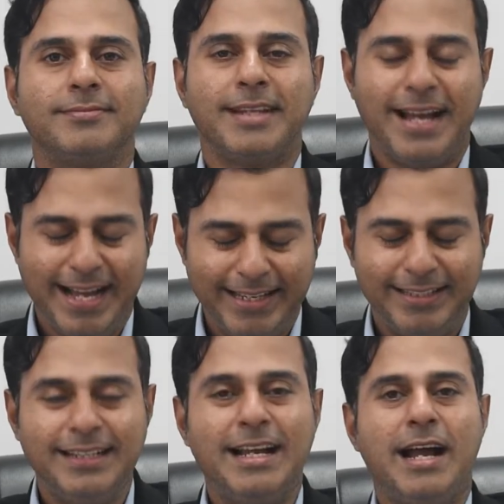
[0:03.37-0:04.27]
Hi,
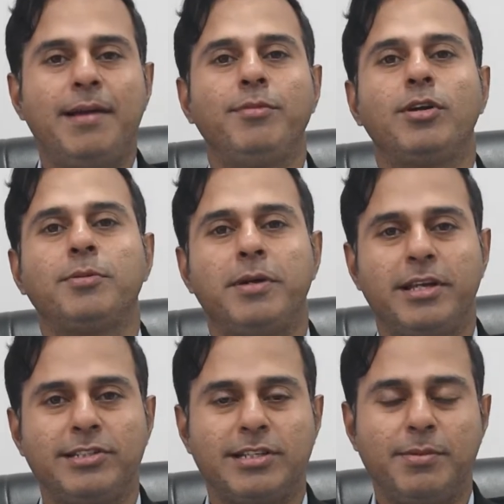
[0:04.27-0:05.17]
I am Dr.
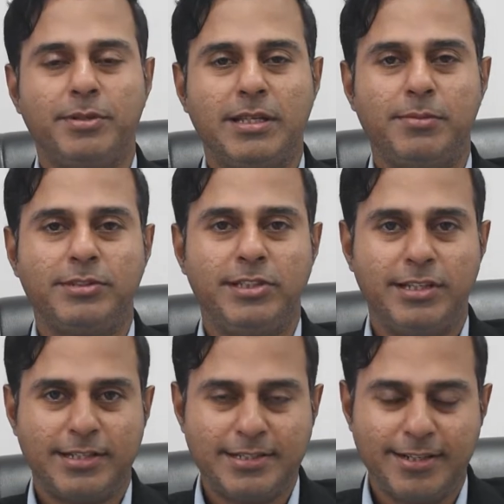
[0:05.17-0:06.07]
Mangesh Kamath. I am a
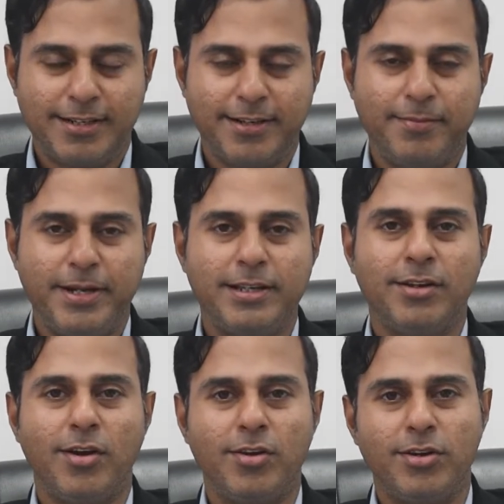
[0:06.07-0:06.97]
senior consultant medical
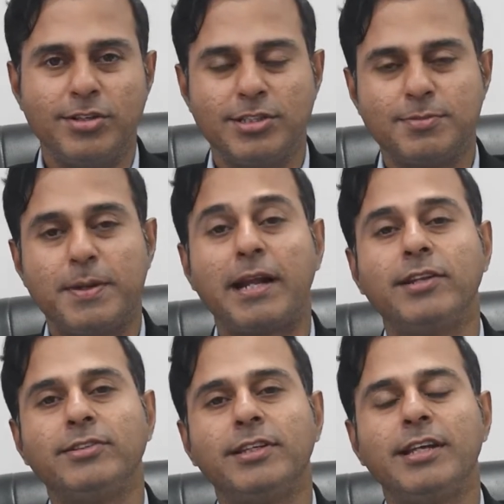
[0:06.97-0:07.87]
oncologist
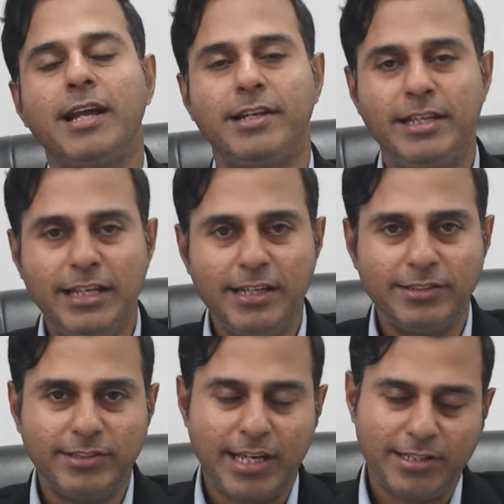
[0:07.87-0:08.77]
practicing at
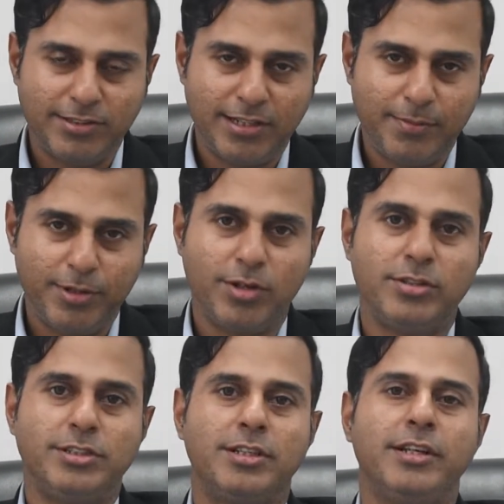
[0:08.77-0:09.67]
Helios Cancer
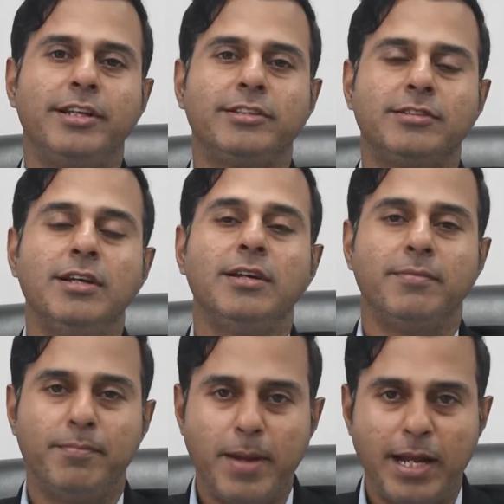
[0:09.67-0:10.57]
Hematology Clinics,
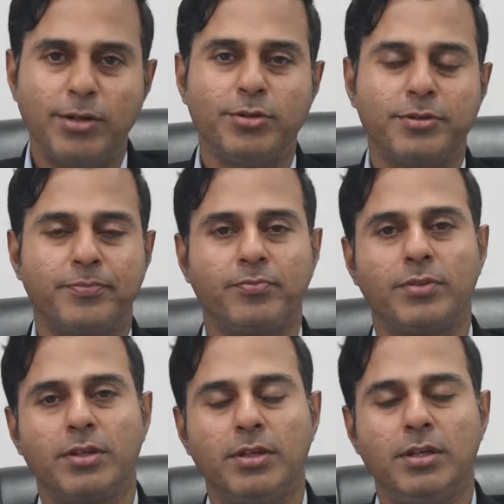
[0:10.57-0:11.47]
Bangalore.
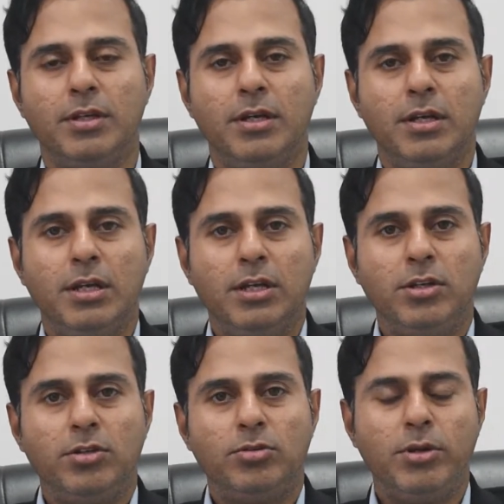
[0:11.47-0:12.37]

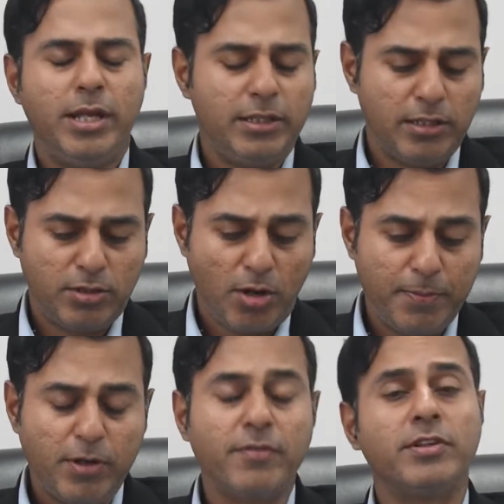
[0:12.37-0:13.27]
Today, the
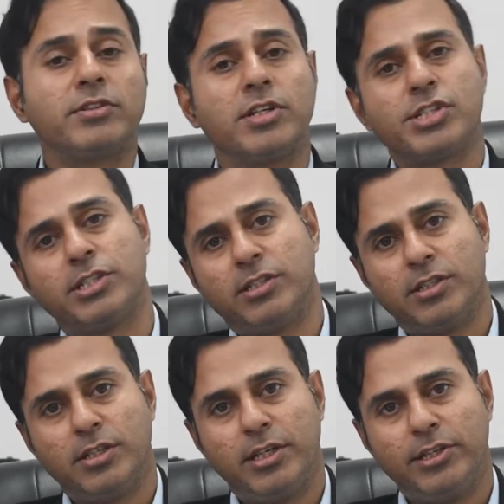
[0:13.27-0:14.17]
topic of discussion
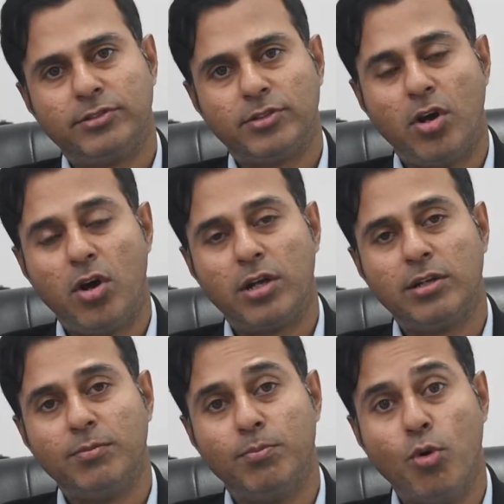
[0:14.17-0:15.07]
is
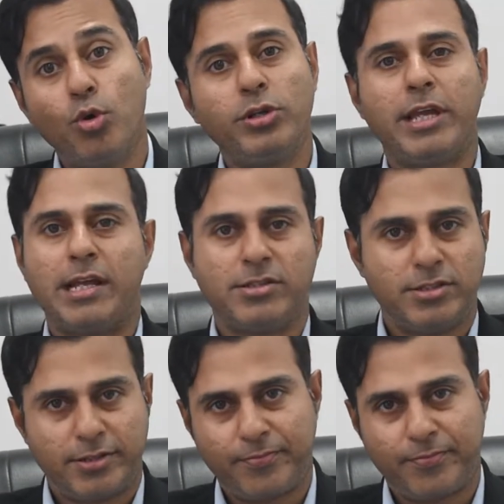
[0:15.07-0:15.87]
on bone cancer.